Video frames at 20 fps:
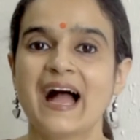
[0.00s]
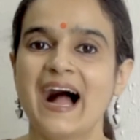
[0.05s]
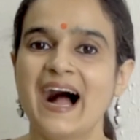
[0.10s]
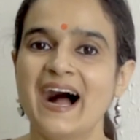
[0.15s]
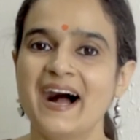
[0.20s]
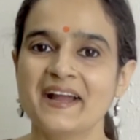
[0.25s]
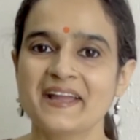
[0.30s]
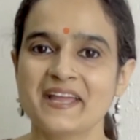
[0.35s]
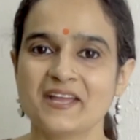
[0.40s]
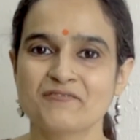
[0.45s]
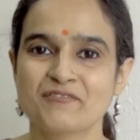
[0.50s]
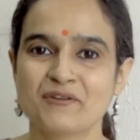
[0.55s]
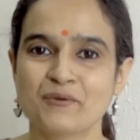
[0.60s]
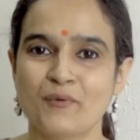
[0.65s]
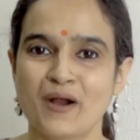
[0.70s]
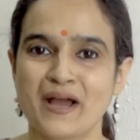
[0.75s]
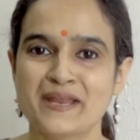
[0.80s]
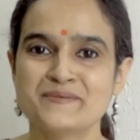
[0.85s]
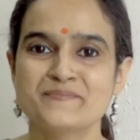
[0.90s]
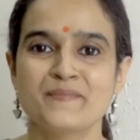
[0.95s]
Hi
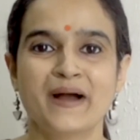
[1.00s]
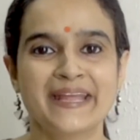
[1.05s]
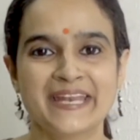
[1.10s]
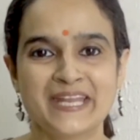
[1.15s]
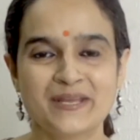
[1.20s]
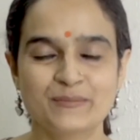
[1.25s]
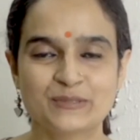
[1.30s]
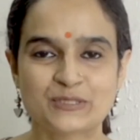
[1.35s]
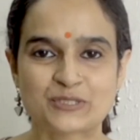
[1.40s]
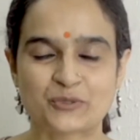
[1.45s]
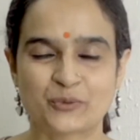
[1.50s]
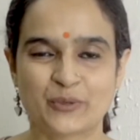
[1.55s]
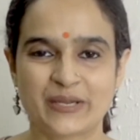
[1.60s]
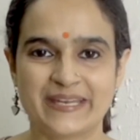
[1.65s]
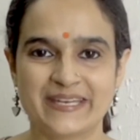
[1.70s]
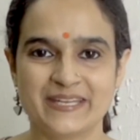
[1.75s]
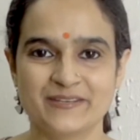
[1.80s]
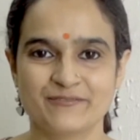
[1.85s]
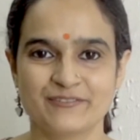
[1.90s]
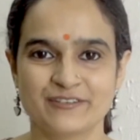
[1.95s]
everyone, my name is
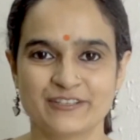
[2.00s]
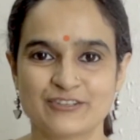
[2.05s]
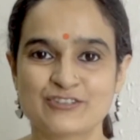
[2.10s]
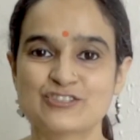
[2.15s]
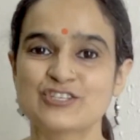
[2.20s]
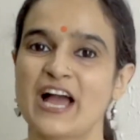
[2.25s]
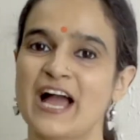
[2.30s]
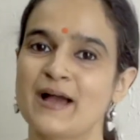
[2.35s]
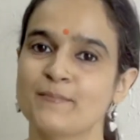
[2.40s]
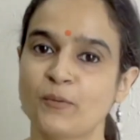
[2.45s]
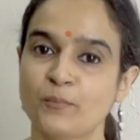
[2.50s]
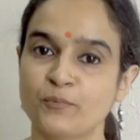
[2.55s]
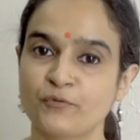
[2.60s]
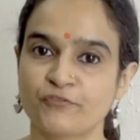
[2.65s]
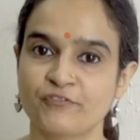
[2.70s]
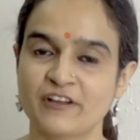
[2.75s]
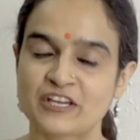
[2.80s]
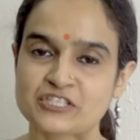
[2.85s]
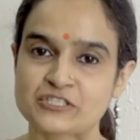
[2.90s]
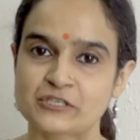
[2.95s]
Rohini Vij. I'm a
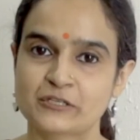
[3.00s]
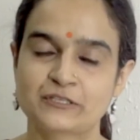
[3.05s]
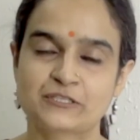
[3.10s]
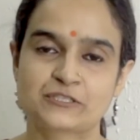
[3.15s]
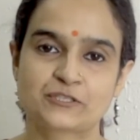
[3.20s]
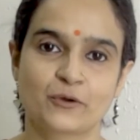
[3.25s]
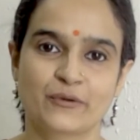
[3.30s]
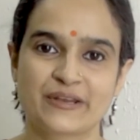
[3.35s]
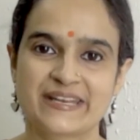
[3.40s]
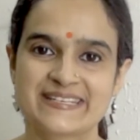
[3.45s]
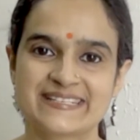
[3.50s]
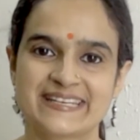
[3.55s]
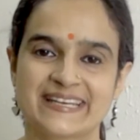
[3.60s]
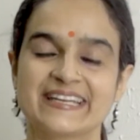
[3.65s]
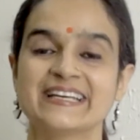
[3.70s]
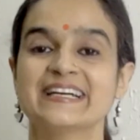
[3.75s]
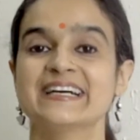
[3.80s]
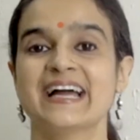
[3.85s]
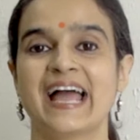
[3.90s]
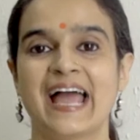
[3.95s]
professional
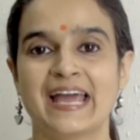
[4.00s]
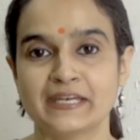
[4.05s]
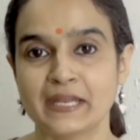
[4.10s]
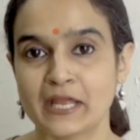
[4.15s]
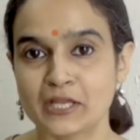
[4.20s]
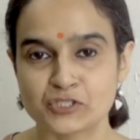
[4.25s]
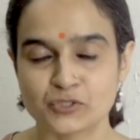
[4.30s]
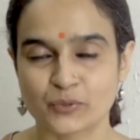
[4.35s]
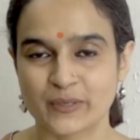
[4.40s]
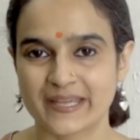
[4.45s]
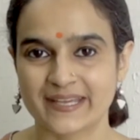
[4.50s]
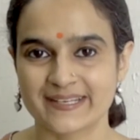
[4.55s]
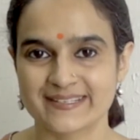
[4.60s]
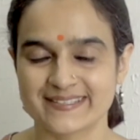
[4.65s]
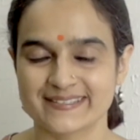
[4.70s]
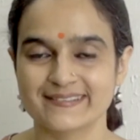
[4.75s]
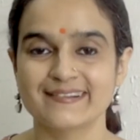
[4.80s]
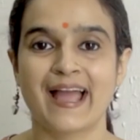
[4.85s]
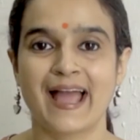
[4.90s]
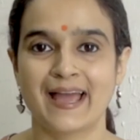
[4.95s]
storyteller, an
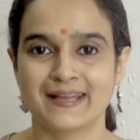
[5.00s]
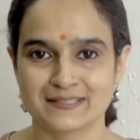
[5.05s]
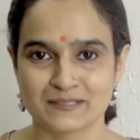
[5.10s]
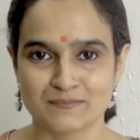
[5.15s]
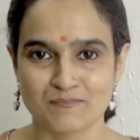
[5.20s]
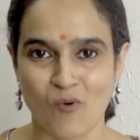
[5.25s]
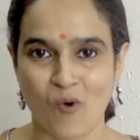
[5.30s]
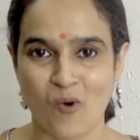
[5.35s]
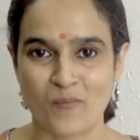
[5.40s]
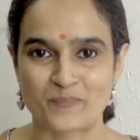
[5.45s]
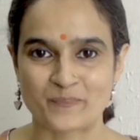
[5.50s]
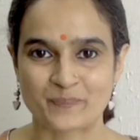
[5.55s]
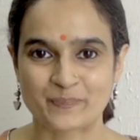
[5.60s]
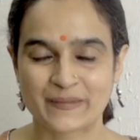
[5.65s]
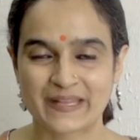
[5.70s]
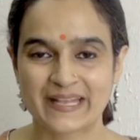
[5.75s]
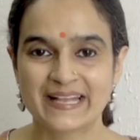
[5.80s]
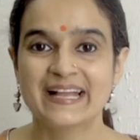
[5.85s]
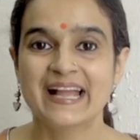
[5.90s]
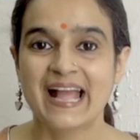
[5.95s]
educator and a mom.
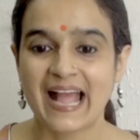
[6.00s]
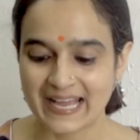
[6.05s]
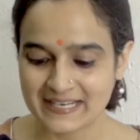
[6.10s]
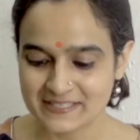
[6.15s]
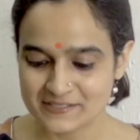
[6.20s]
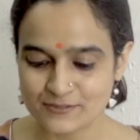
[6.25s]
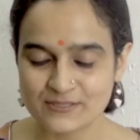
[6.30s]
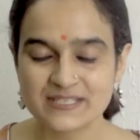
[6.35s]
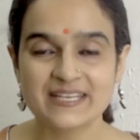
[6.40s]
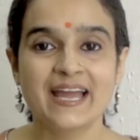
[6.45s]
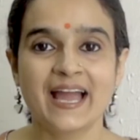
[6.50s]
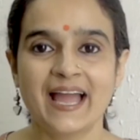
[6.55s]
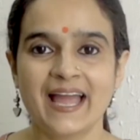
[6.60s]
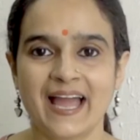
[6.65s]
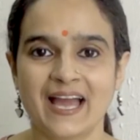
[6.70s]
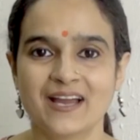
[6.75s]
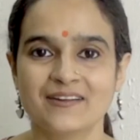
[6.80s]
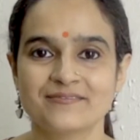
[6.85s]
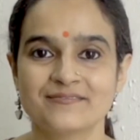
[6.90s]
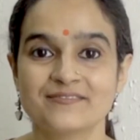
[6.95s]
And today I
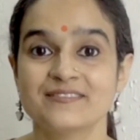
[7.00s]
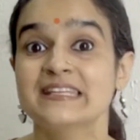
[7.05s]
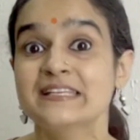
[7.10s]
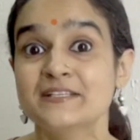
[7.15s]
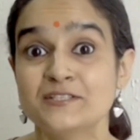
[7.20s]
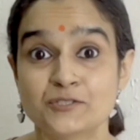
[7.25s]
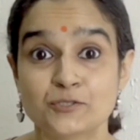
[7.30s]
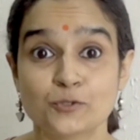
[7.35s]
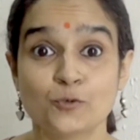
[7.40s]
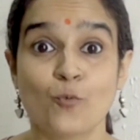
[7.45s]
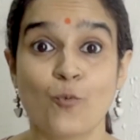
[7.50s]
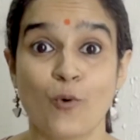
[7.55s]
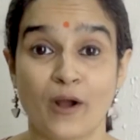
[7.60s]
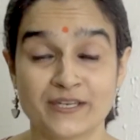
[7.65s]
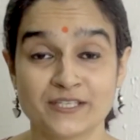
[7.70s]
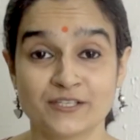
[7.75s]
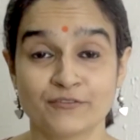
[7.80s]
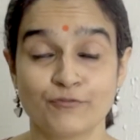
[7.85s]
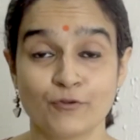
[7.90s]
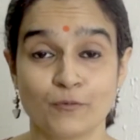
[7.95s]
have these two
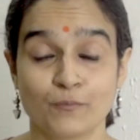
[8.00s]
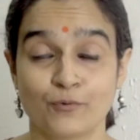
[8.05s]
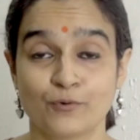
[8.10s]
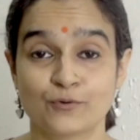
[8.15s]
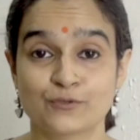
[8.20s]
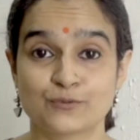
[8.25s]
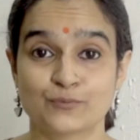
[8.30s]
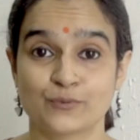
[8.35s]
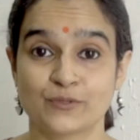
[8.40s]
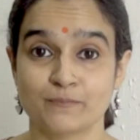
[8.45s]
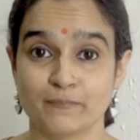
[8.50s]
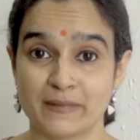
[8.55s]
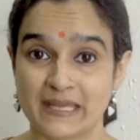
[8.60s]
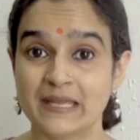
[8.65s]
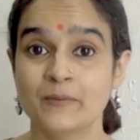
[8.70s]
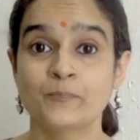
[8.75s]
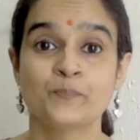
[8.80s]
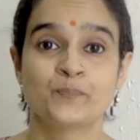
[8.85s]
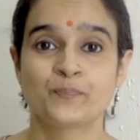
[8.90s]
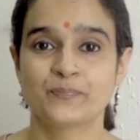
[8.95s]
wonderful books with
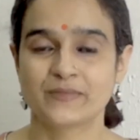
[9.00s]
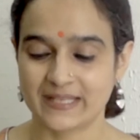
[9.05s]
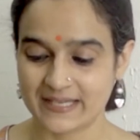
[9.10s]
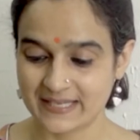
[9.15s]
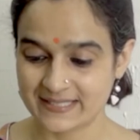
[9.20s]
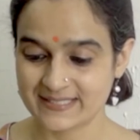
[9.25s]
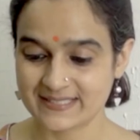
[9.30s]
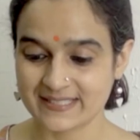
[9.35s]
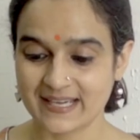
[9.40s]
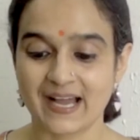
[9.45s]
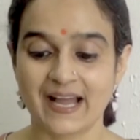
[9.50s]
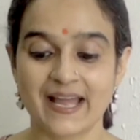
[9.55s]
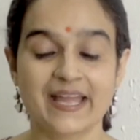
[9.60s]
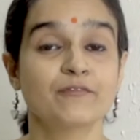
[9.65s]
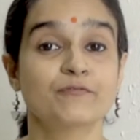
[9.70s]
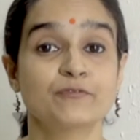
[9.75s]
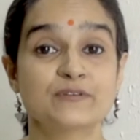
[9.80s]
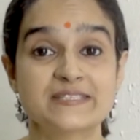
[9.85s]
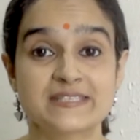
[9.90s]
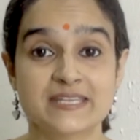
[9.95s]
me that I
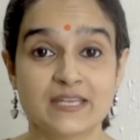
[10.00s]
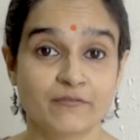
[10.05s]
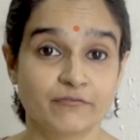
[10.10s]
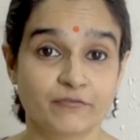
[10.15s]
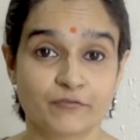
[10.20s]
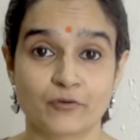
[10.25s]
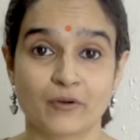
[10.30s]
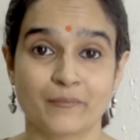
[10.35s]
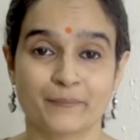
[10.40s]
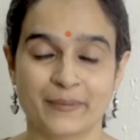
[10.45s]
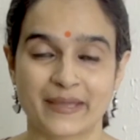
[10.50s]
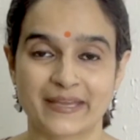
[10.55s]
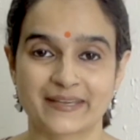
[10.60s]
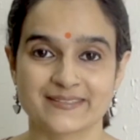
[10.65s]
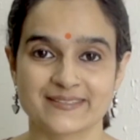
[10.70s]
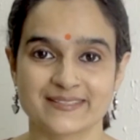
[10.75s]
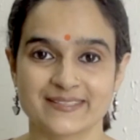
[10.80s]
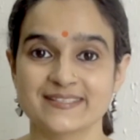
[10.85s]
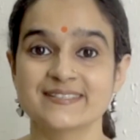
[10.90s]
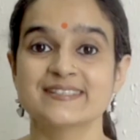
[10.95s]
have received from
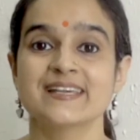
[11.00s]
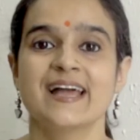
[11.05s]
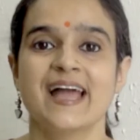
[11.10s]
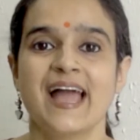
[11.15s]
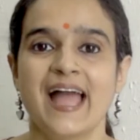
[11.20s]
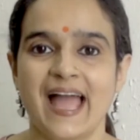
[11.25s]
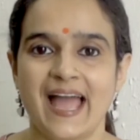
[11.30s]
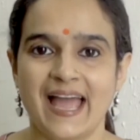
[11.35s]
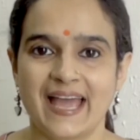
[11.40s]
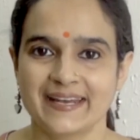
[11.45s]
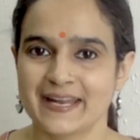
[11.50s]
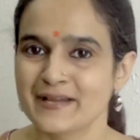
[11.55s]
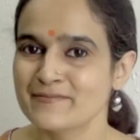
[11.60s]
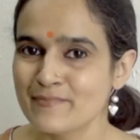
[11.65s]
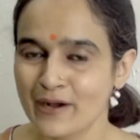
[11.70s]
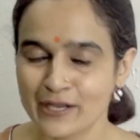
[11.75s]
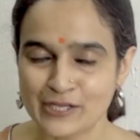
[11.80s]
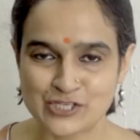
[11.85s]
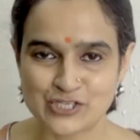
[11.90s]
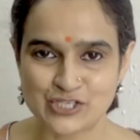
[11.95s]
Pegasus and I
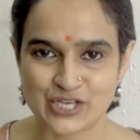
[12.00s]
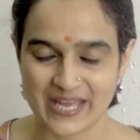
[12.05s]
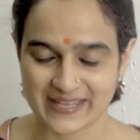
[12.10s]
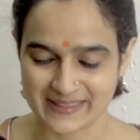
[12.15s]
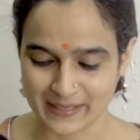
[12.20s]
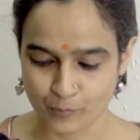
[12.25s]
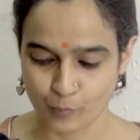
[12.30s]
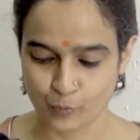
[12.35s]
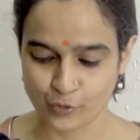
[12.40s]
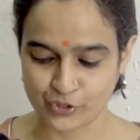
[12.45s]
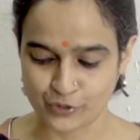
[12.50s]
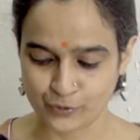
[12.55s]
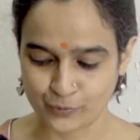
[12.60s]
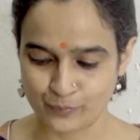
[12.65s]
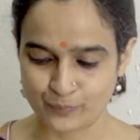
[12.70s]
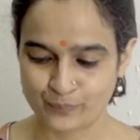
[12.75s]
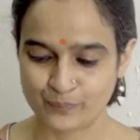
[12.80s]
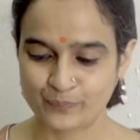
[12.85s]
must share them with you.